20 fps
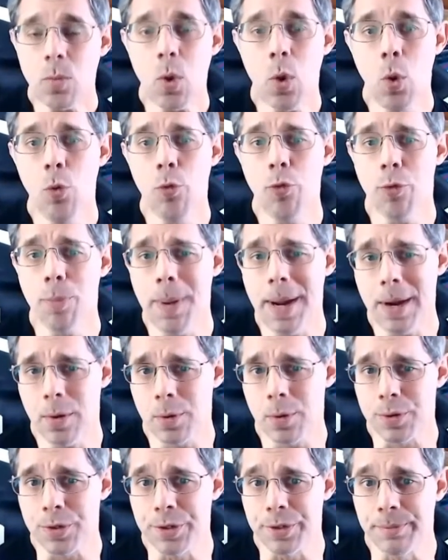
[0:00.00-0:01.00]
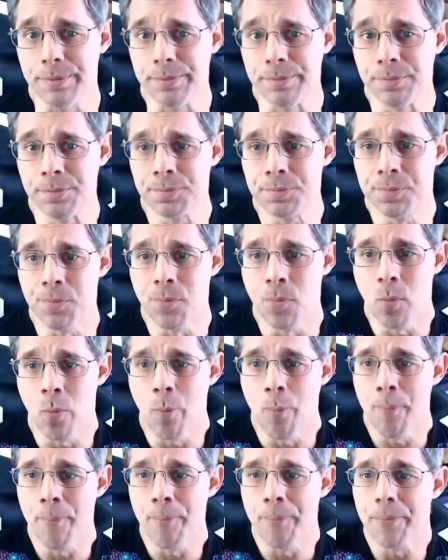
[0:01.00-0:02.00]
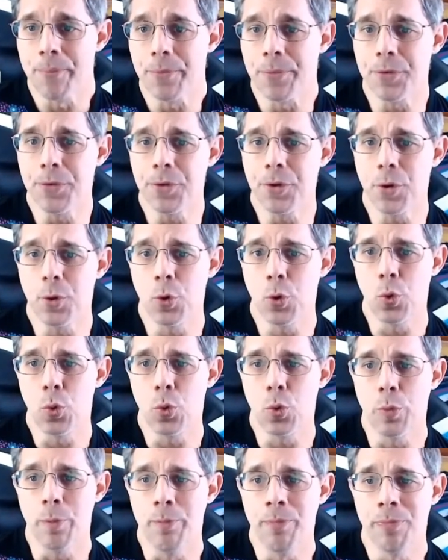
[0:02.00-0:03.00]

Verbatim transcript: overpowers it. So